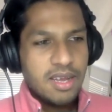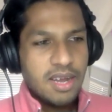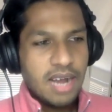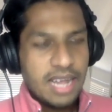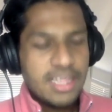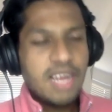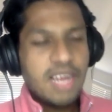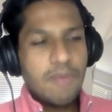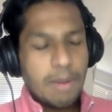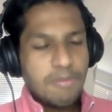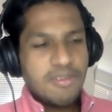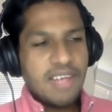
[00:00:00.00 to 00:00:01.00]
i think
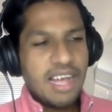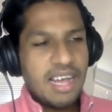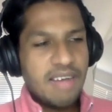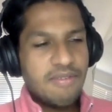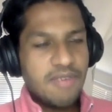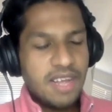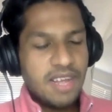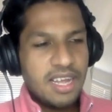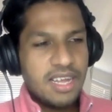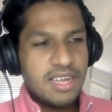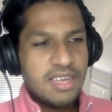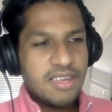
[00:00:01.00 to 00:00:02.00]
reps have
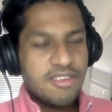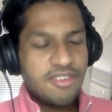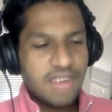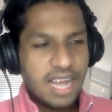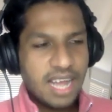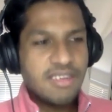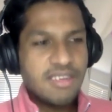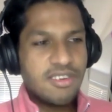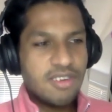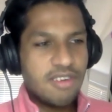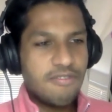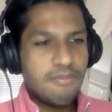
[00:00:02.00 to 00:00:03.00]
a
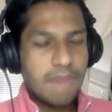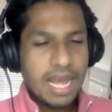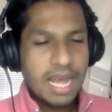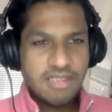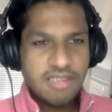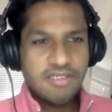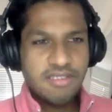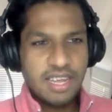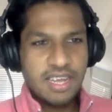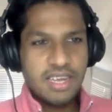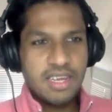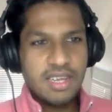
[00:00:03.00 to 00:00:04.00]
challenge of
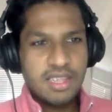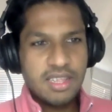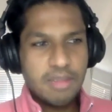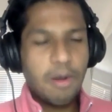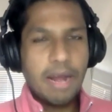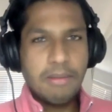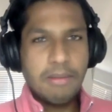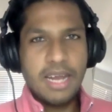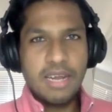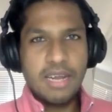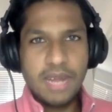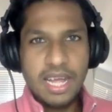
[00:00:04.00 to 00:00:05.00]
balancing the
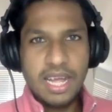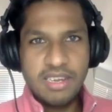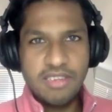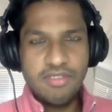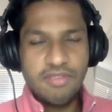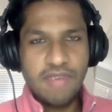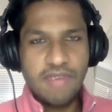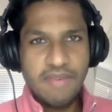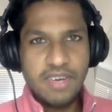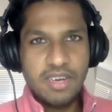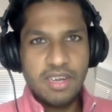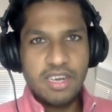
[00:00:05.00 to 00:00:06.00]
pragmatic realities of
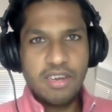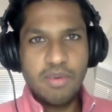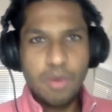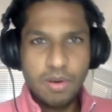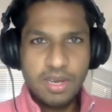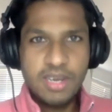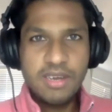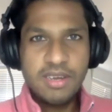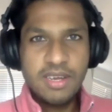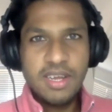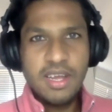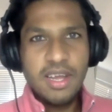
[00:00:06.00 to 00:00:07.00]
having to hit
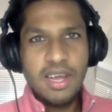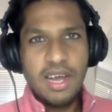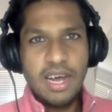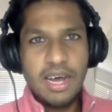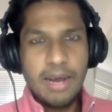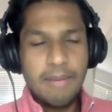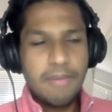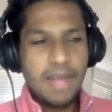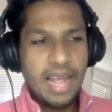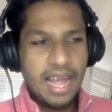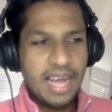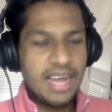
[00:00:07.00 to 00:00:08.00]
quota uh,
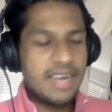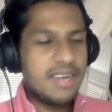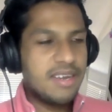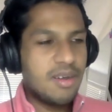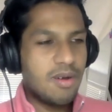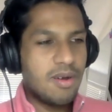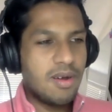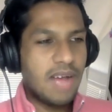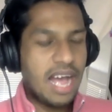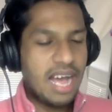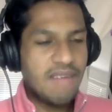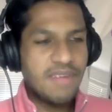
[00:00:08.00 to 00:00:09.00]
and
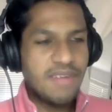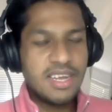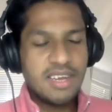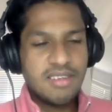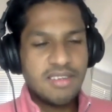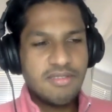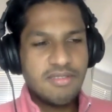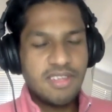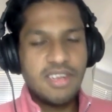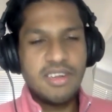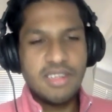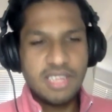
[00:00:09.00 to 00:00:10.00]
having
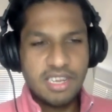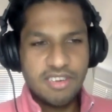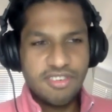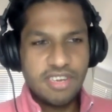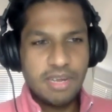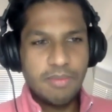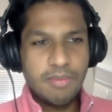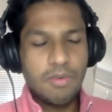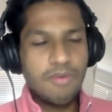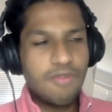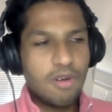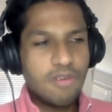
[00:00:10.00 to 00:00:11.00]
senior leadership
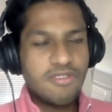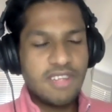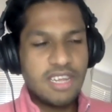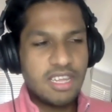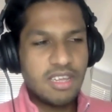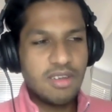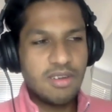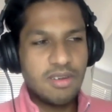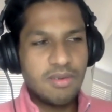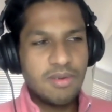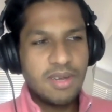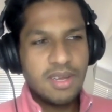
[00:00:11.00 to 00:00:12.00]
where folks like
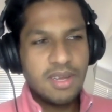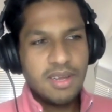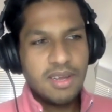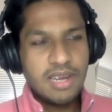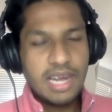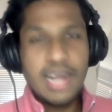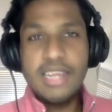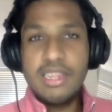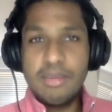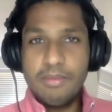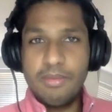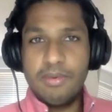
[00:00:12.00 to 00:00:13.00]
you
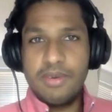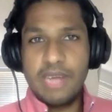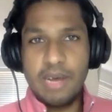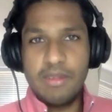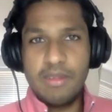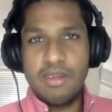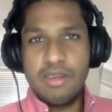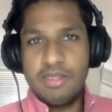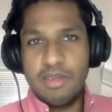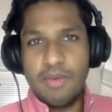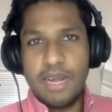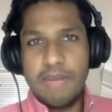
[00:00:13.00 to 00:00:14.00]
guide them down the,
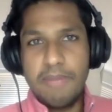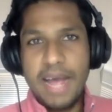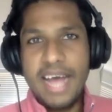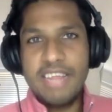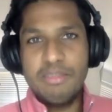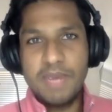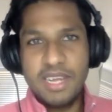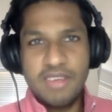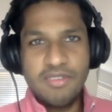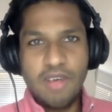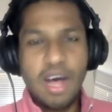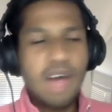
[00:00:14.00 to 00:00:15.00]
the right path
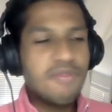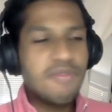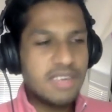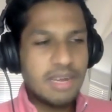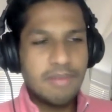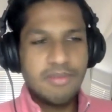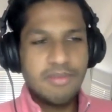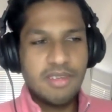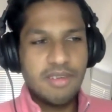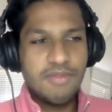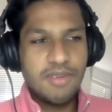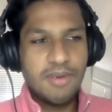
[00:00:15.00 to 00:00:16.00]
because oftentimes
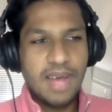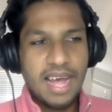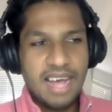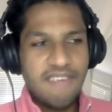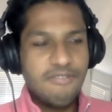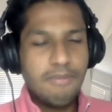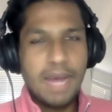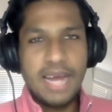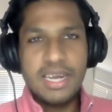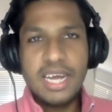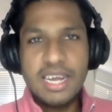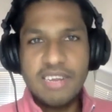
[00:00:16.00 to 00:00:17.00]
if you have
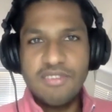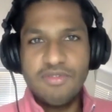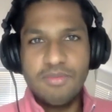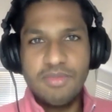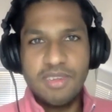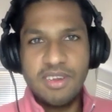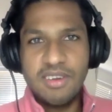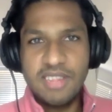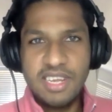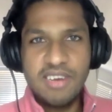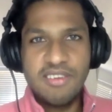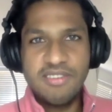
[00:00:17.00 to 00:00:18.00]
bad guidance from senior
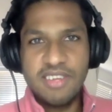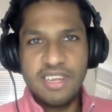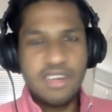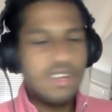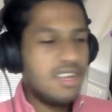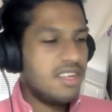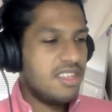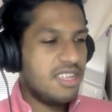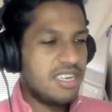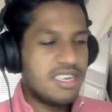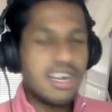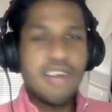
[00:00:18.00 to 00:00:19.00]
leaders and
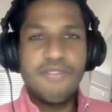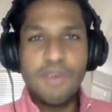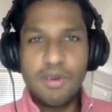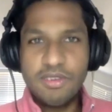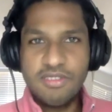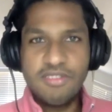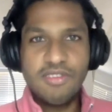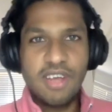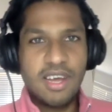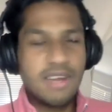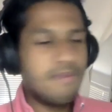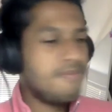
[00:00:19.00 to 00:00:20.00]
the entire focus is
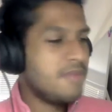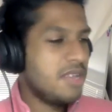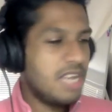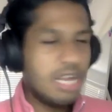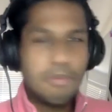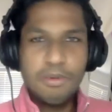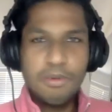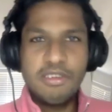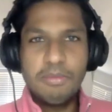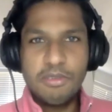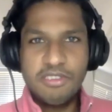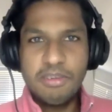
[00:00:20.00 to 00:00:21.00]
on
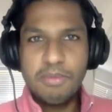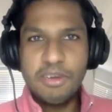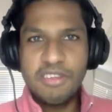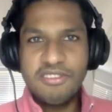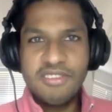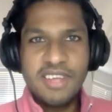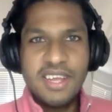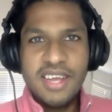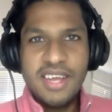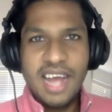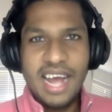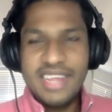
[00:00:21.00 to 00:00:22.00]
inputs inputs inputs
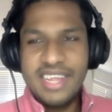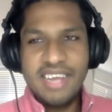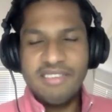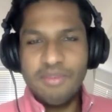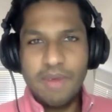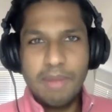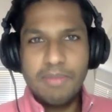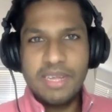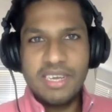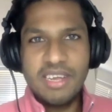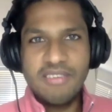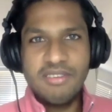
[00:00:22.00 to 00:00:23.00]
i think as a rep
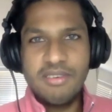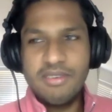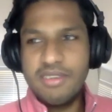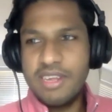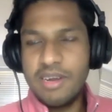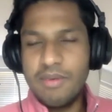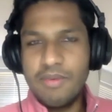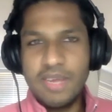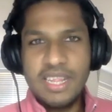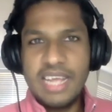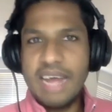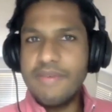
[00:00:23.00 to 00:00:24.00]
that doesn't you know
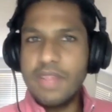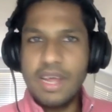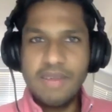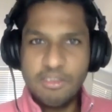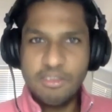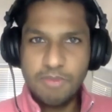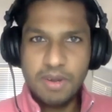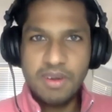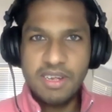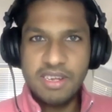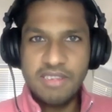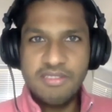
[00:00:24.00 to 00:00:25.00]
really have a lot of
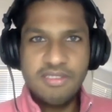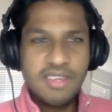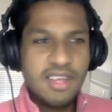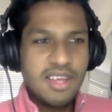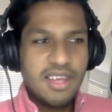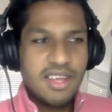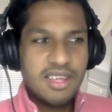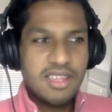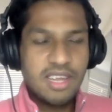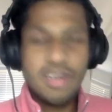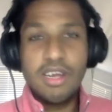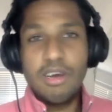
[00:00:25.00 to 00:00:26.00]
experience
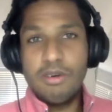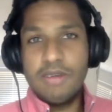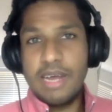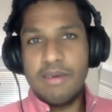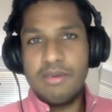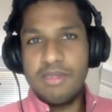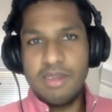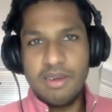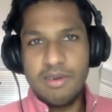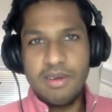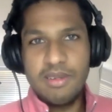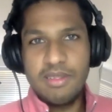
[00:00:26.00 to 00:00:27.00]
they're going to go down
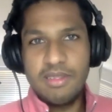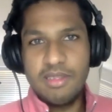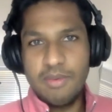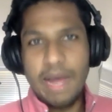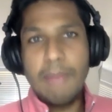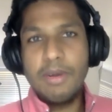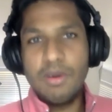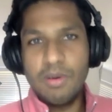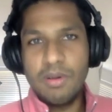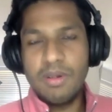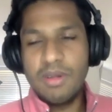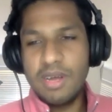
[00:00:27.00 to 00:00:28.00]
uh, uh, the rabbit
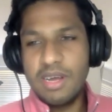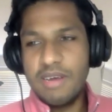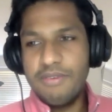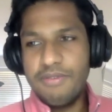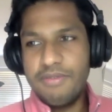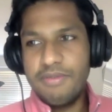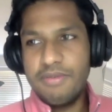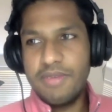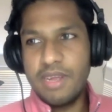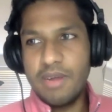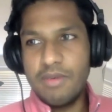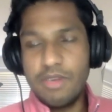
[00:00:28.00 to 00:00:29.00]
hole of
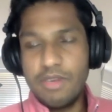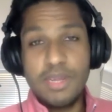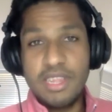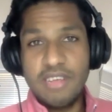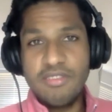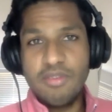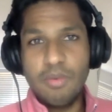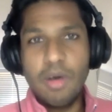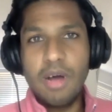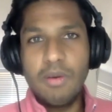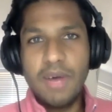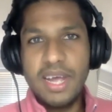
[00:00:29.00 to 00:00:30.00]
you know doing things the
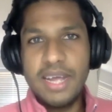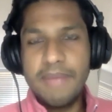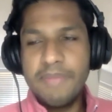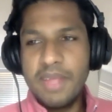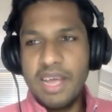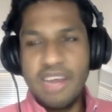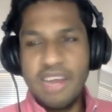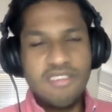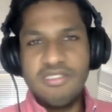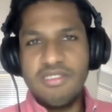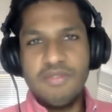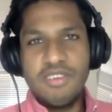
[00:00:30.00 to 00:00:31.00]
wrong way and
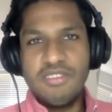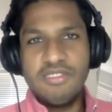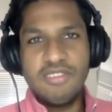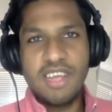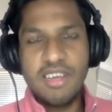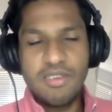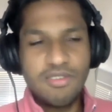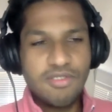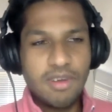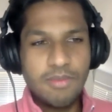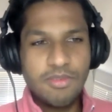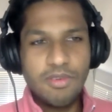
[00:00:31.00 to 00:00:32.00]
it's just a vicious cycle
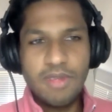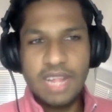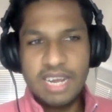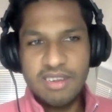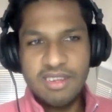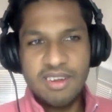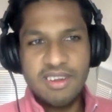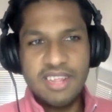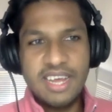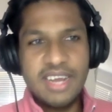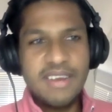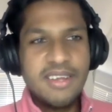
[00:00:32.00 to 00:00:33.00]
so i'm so glad to hear
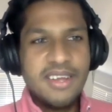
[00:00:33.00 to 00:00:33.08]
that